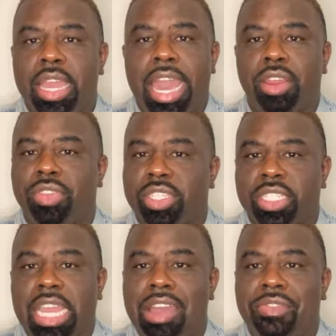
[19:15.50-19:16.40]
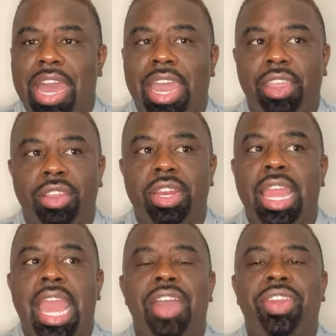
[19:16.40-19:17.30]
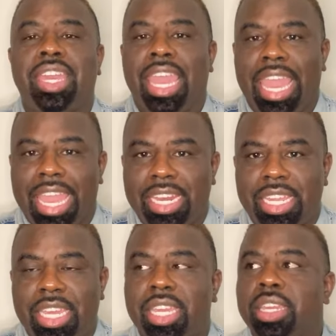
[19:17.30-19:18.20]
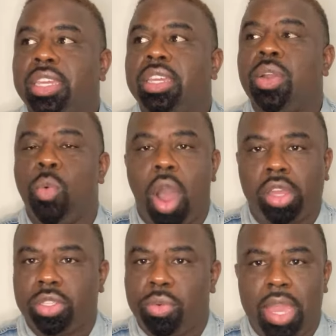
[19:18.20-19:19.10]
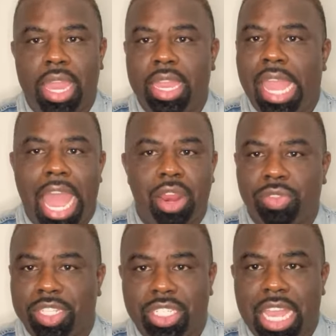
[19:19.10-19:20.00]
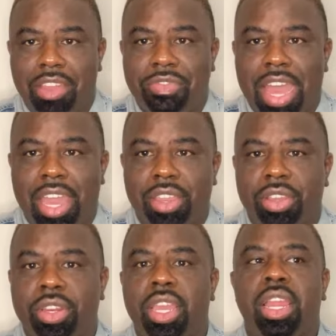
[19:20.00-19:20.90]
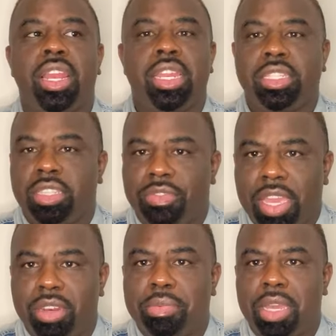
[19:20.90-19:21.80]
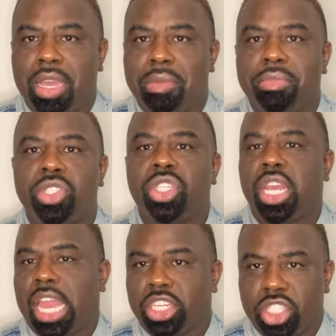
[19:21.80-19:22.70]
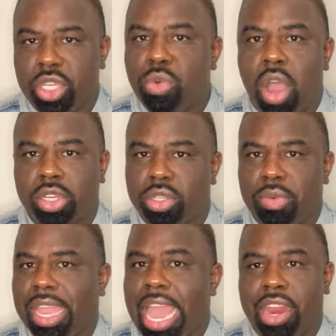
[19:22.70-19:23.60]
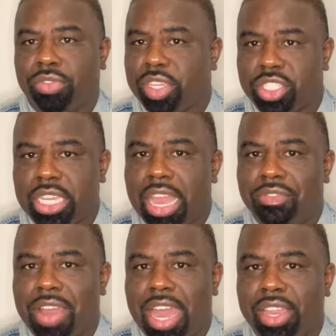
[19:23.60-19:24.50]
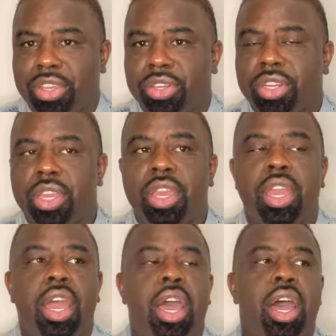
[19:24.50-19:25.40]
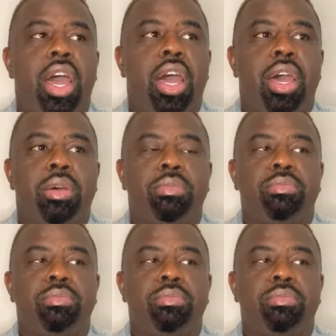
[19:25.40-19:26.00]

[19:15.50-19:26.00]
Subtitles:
I don't think she got fired. I think Candy walked away. I don't think she got fired. Lisa Vanderpump, like, she walked away. I don't think she got fired. I